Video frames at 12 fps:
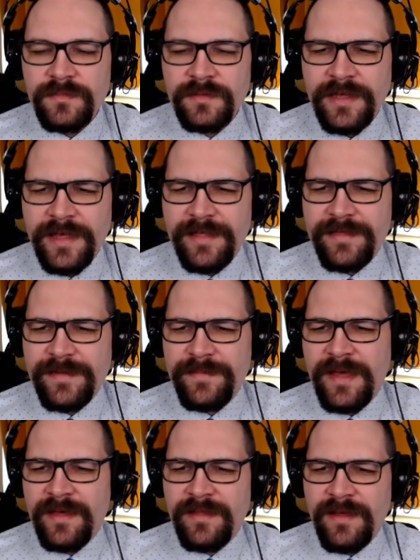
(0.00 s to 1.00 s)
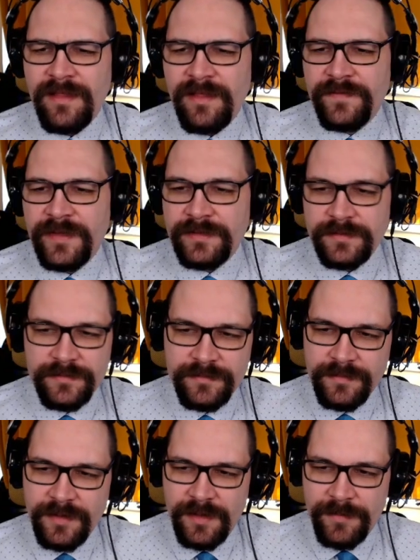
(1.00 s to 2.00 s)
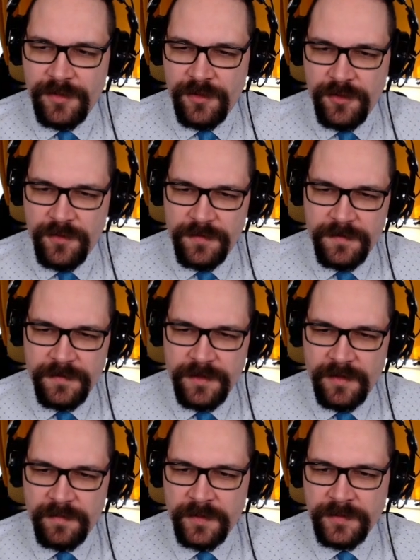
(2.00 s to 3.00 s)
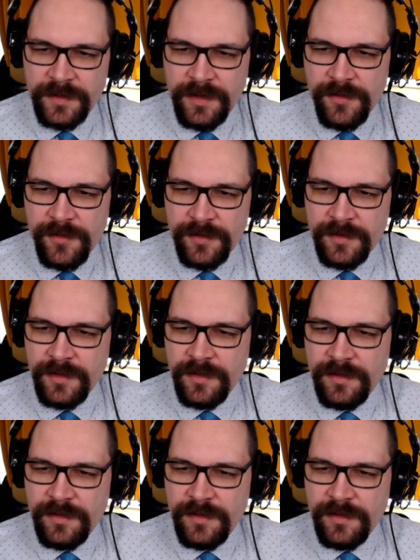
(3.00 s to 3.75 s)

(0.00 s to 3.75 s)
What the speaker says: That's about all of it. Alma gestures to the exploded engine.